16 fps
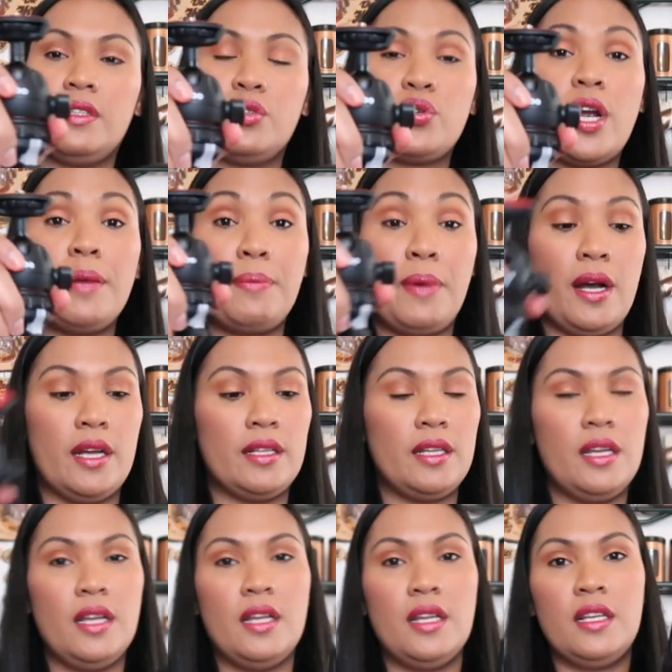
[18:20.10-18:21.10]
tripod.
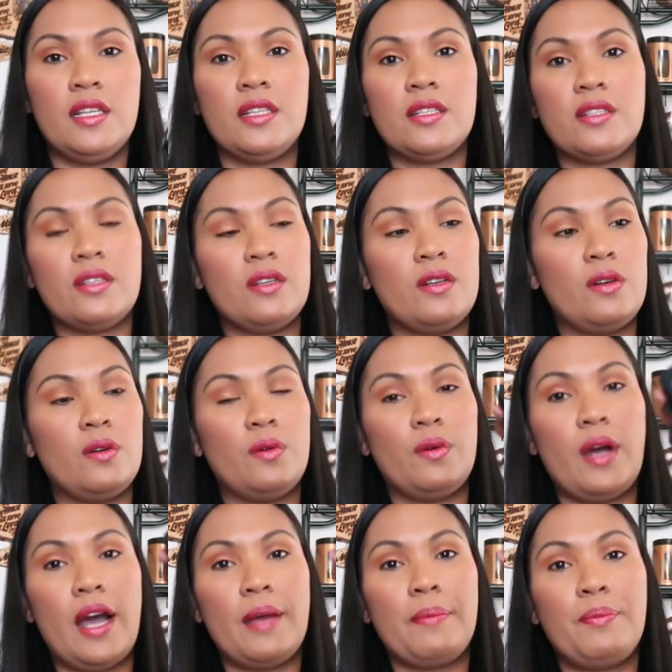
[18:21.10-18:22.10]

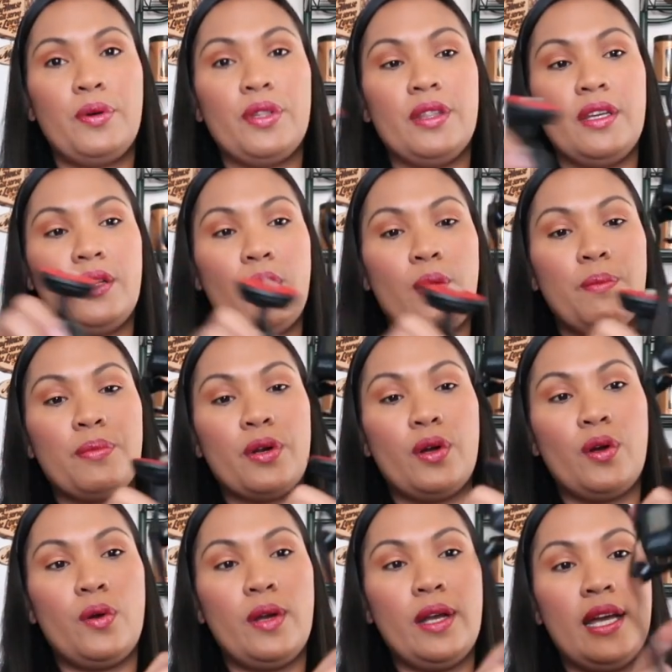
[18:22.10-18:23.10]
So I put the
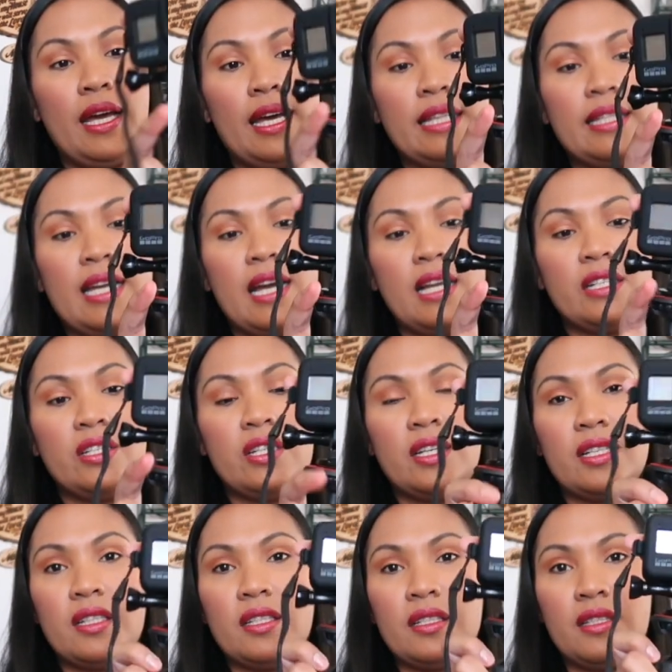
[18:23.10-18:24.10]
GoPro, attach
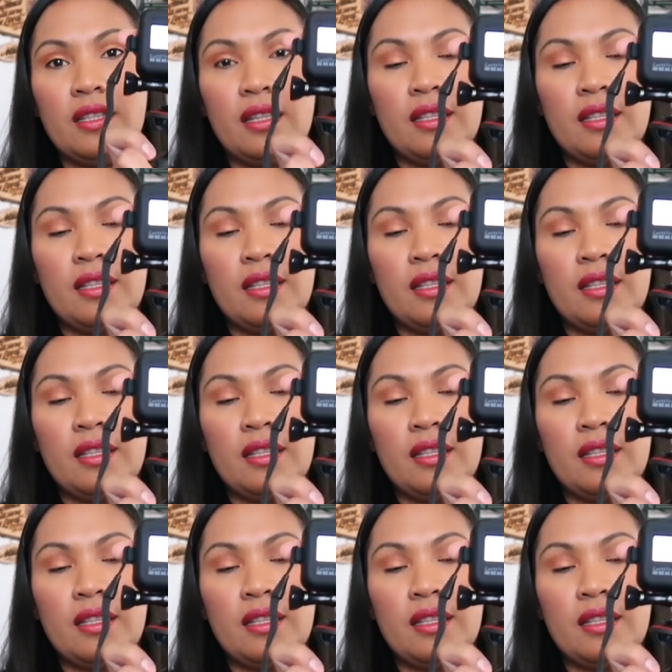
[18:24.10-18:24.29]
it,